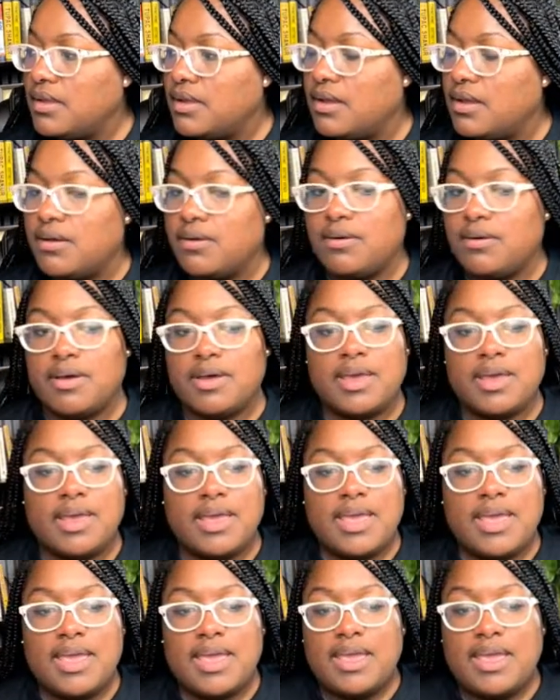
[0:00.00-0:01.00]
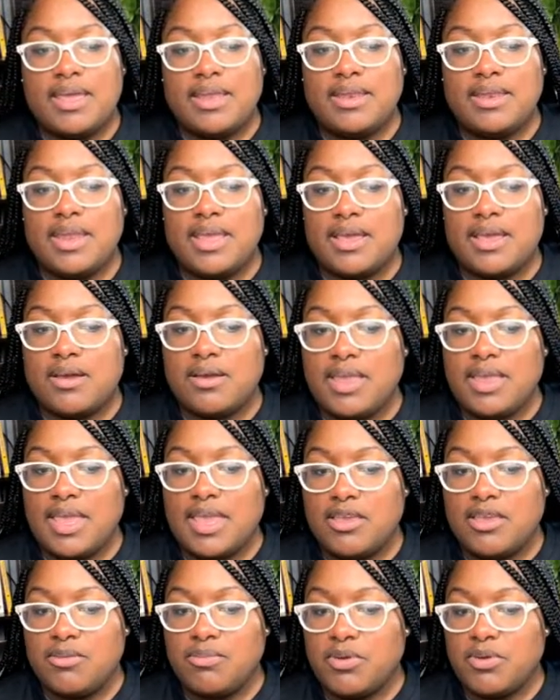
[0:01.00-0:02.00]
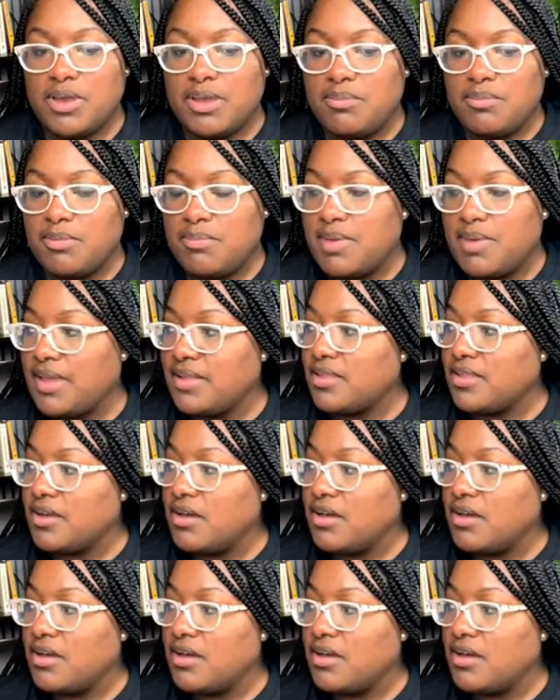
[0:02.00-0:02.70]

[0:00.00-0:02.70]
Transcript: Okay. Now, can you bring me back the